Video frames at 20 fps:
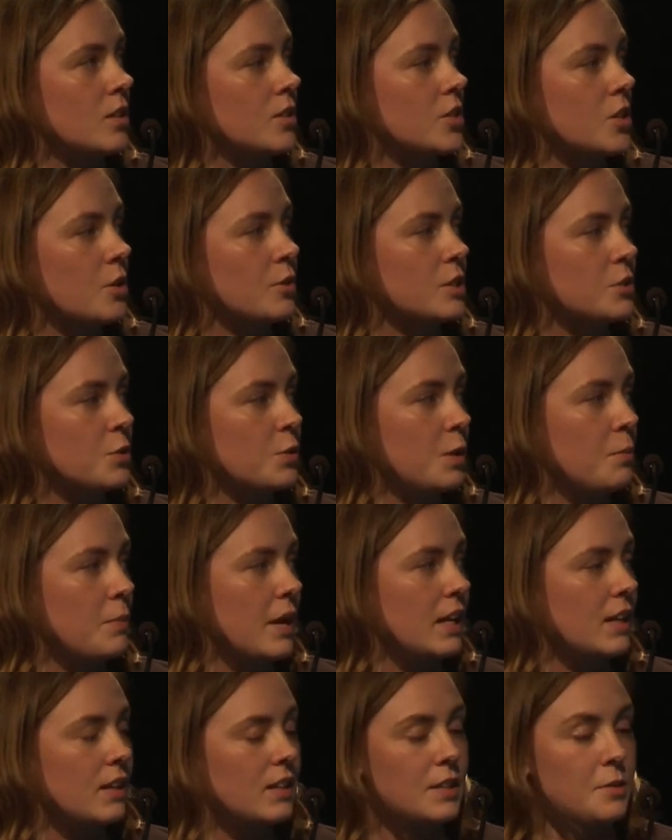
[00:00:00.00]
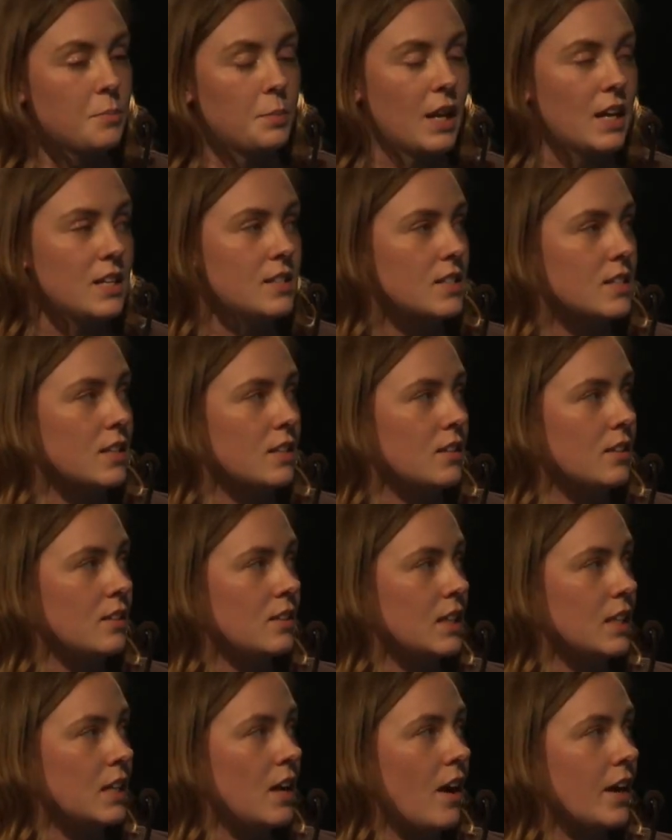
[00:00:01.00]
So it's automatically
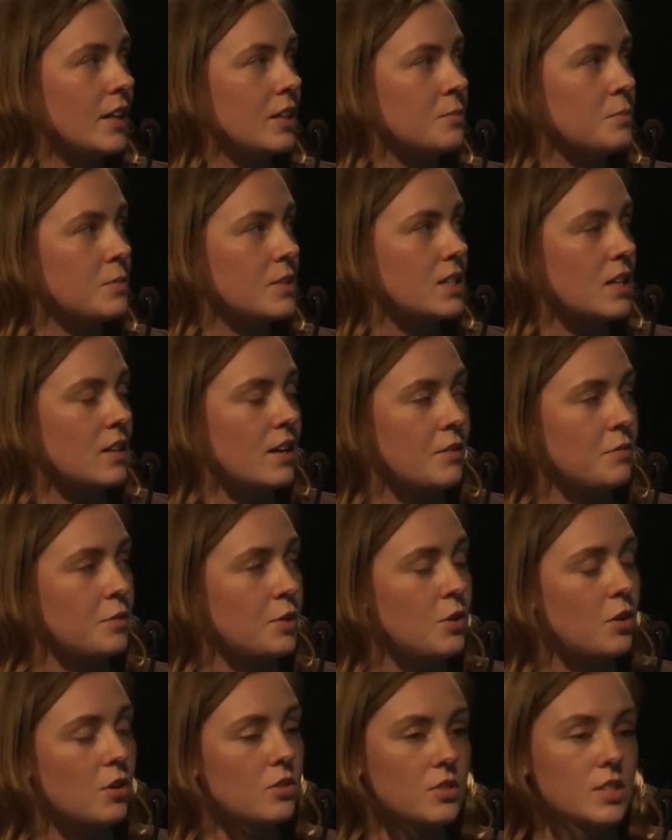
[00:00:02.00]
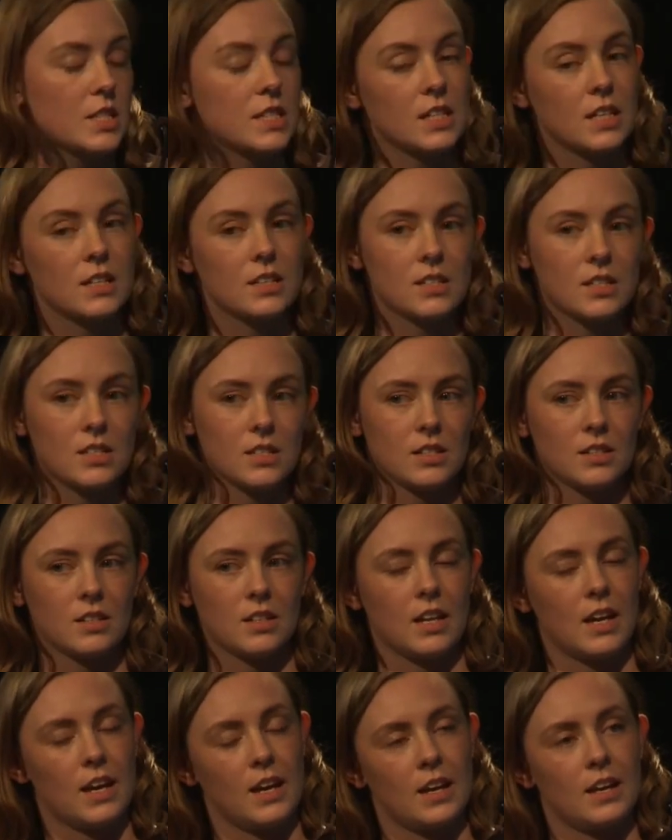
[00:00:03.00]
placing the items that I've not set
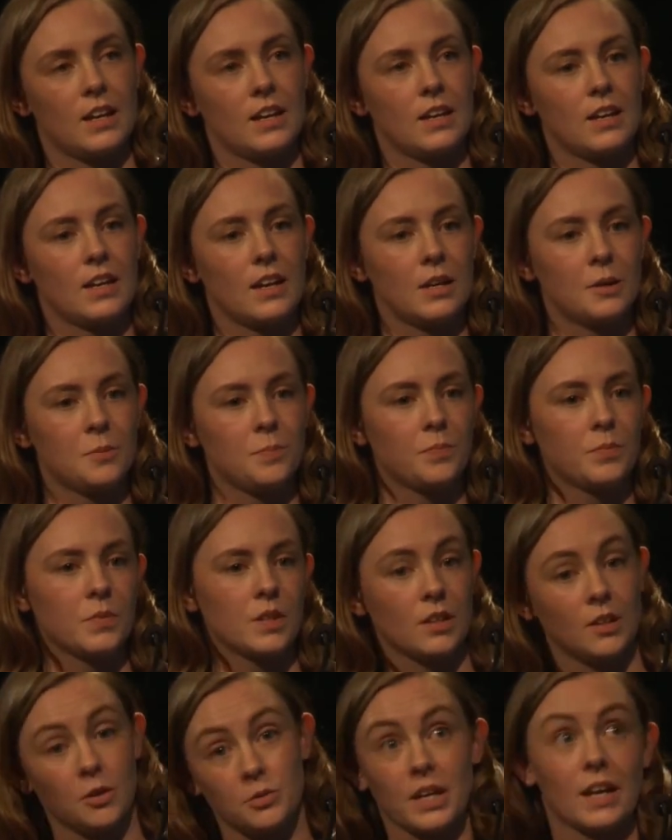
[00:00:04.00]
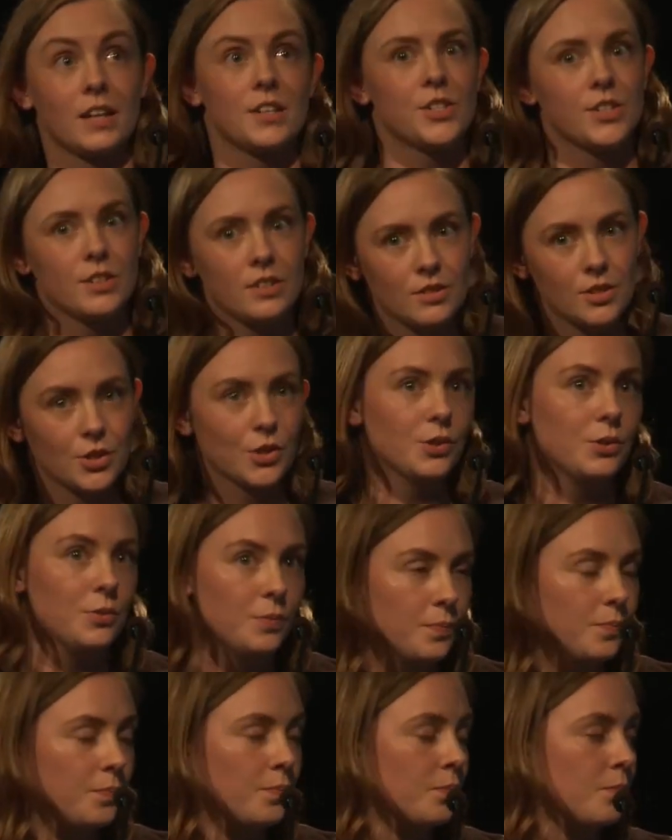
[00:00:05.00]
a location to,
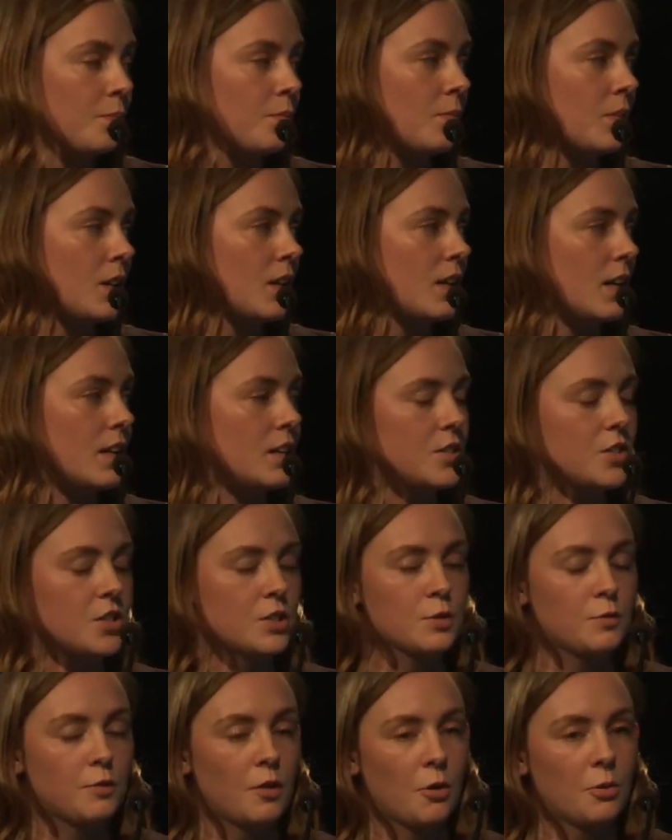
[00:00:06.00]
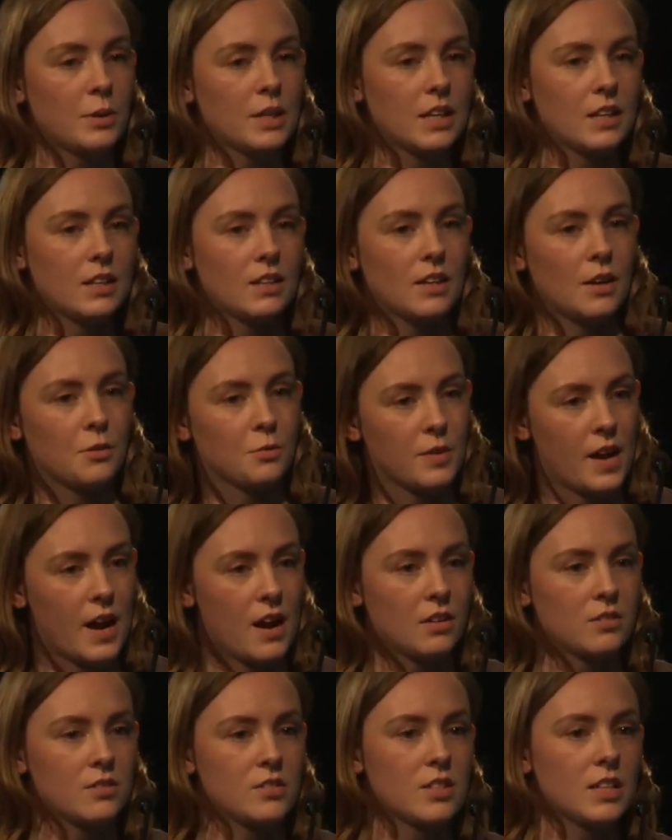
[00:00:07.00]
and it's just flowing it
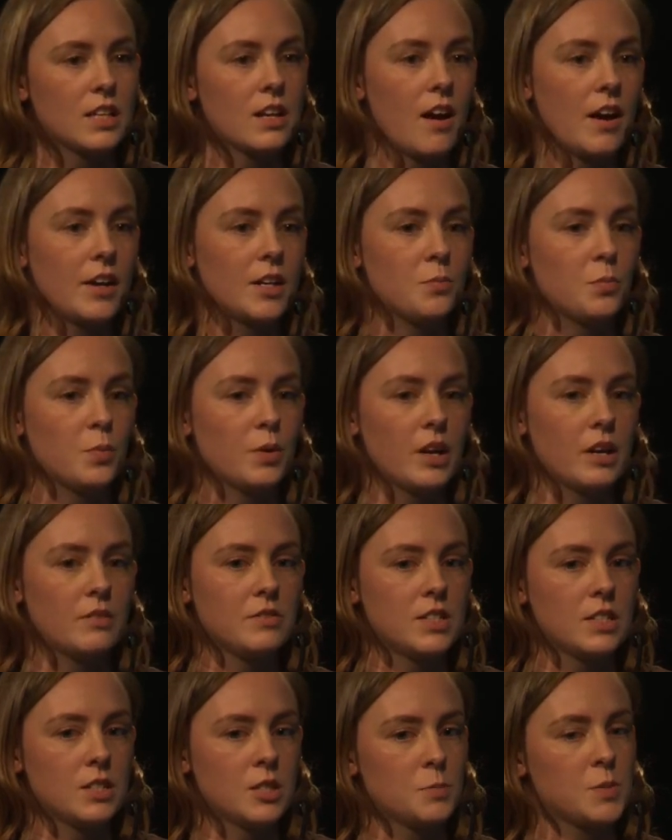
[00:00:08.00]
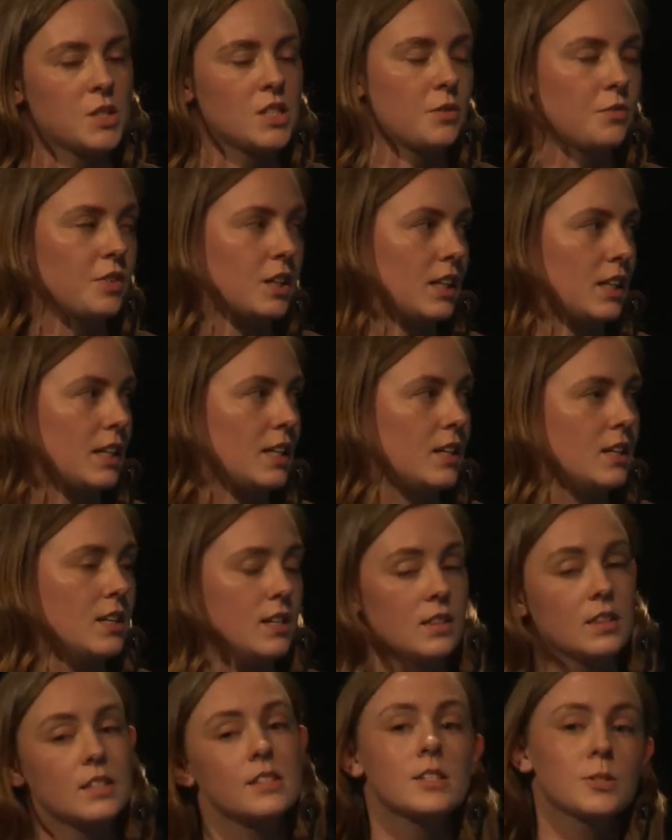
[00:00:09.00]
around the item where I've said specifically,
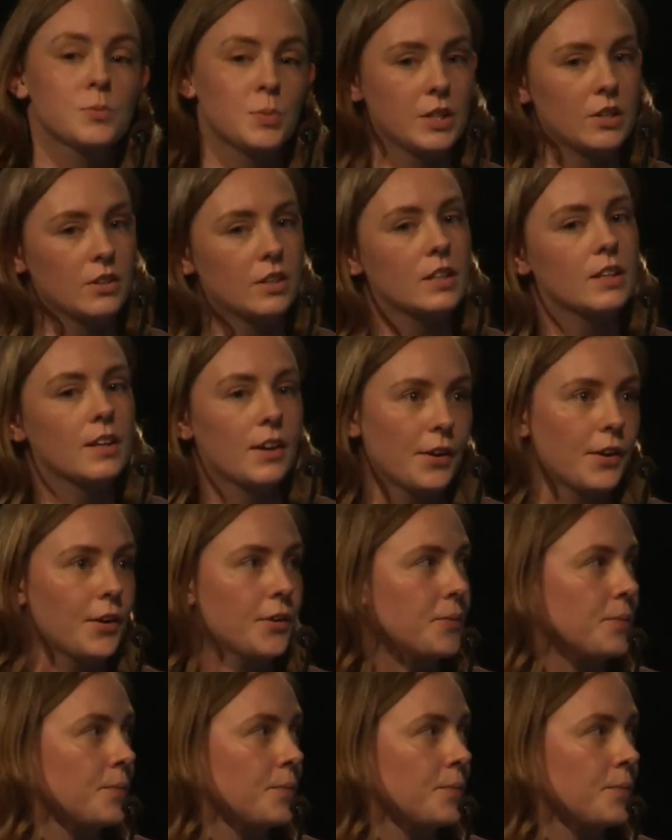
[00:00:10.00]
this is where you're going to go.